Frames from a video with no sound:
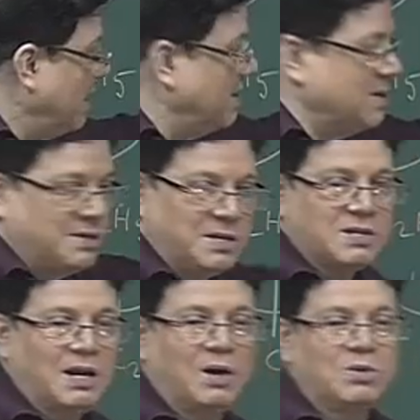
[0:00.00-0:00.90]
is
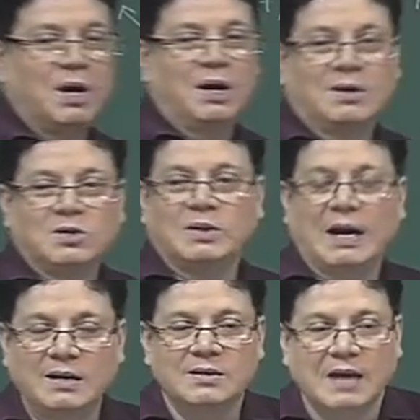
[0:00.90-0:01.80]
disallowed. So,
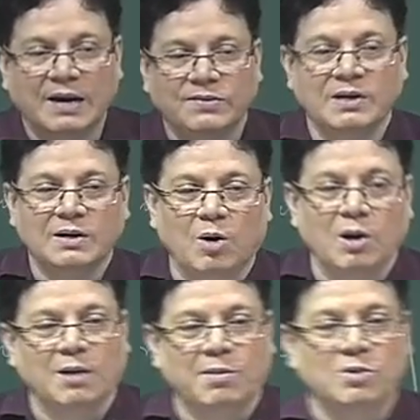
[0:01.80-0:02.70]
that is, I think, all
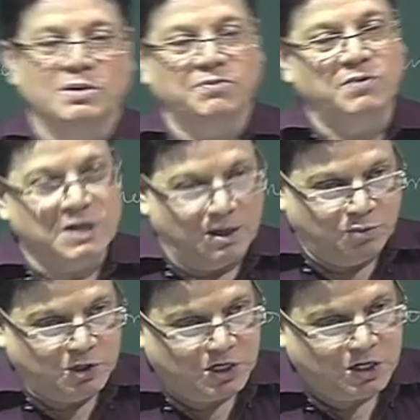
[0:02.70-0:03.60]
about the Fischer
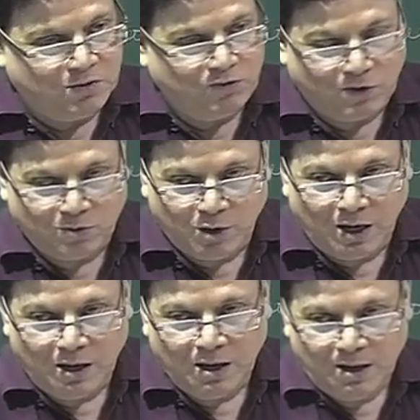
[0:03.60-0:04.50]
projection formula.
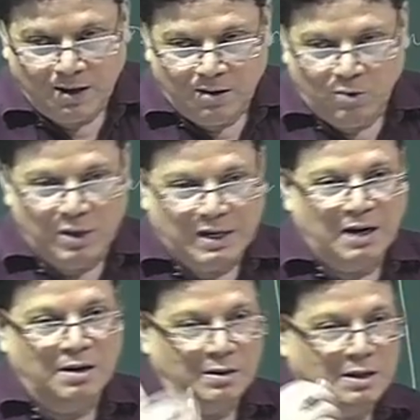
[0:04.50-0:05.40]
We
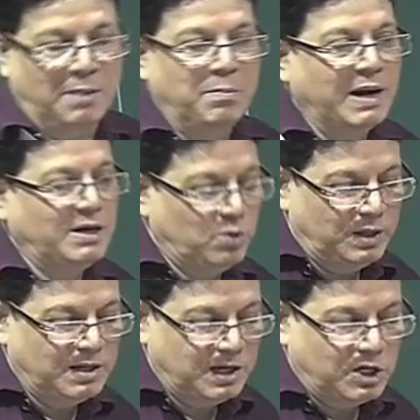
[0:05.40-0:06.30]
can come back to
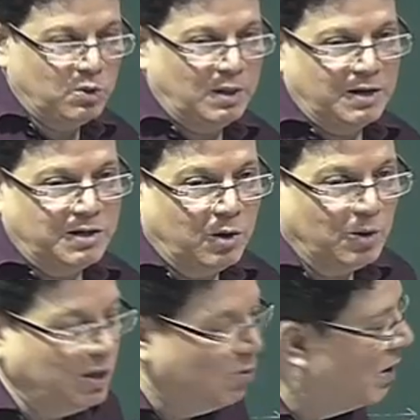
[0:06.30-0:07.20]
this issue later
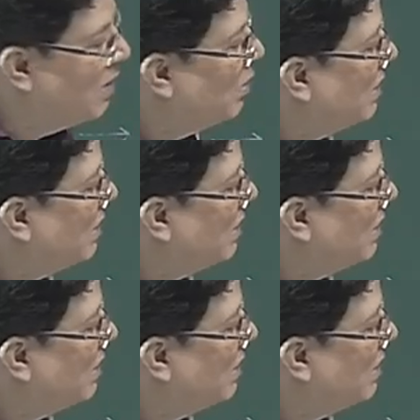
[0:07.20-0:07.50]
on when we